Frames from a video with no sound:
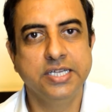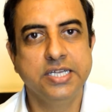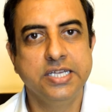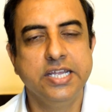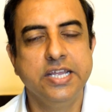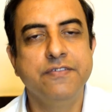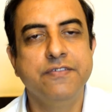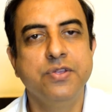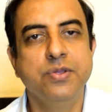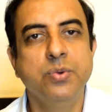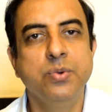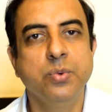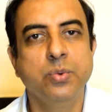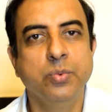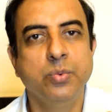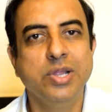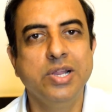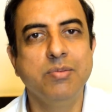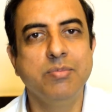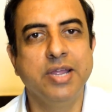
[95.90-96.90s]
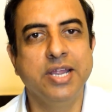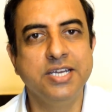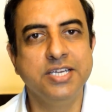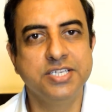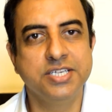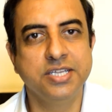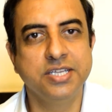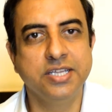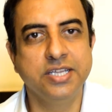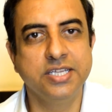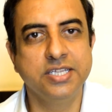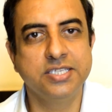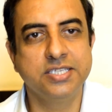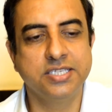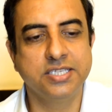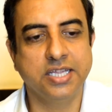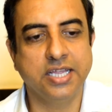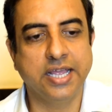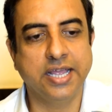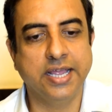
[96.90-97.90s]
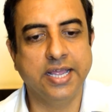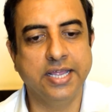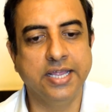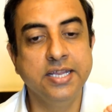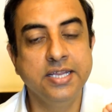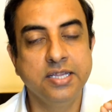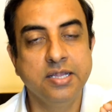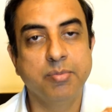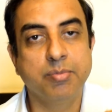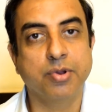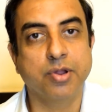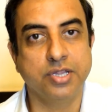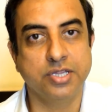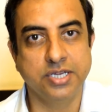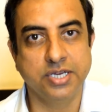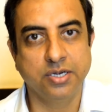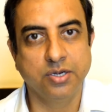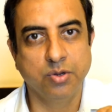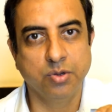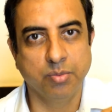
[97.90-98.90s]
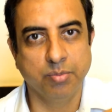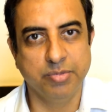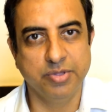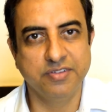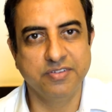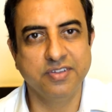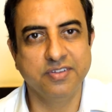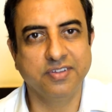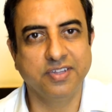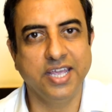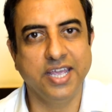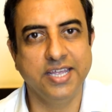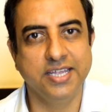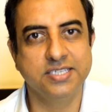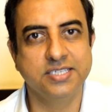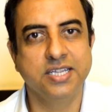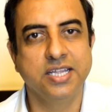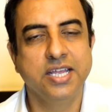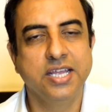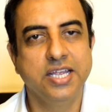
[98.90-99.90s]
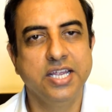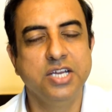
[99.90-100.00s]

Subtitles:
If you will mention this in the project business case,